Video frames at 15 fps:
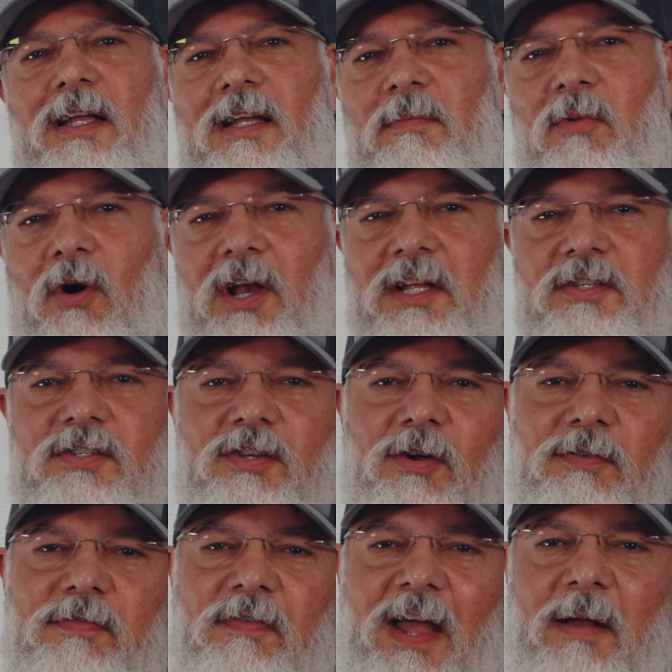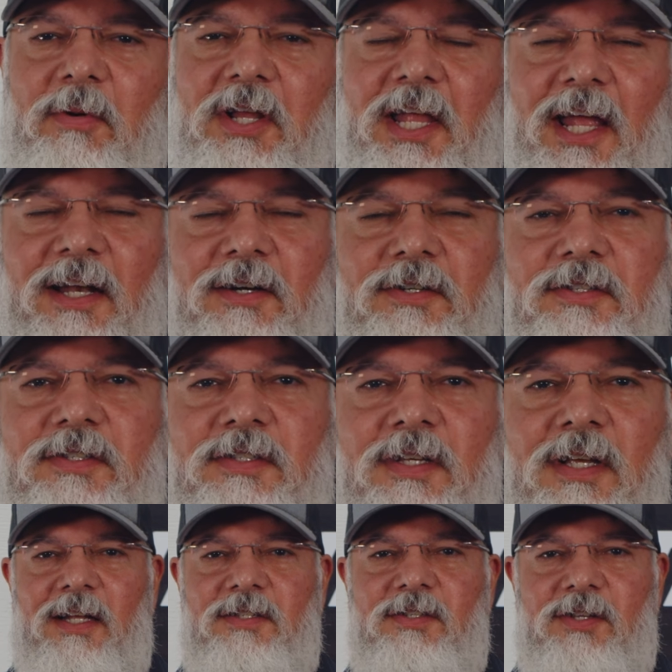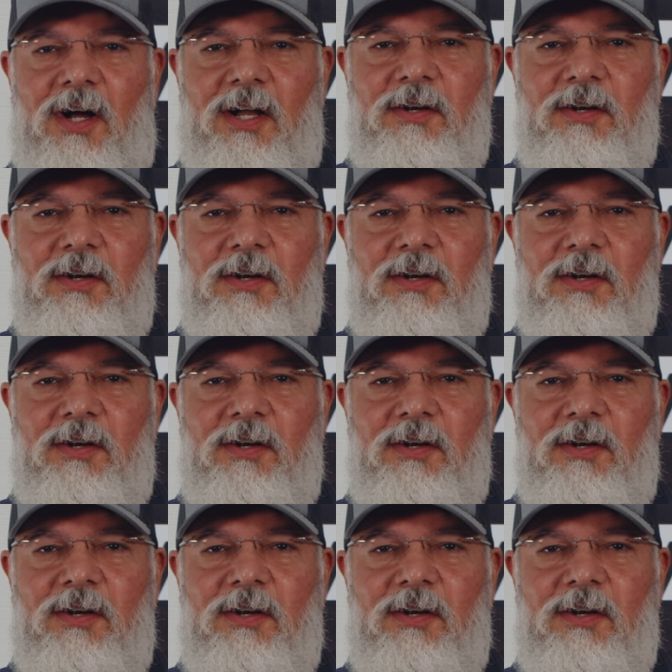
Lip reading: Good morning, stone fabricators. It's Don